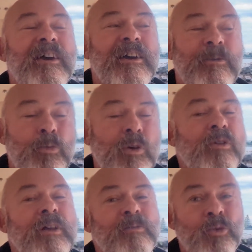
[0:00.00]
It
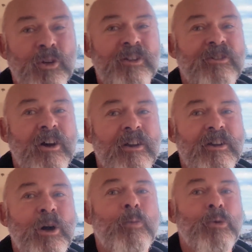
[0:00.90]
will get more
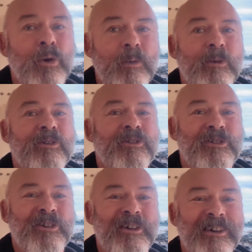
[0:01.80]
exciting, I promise.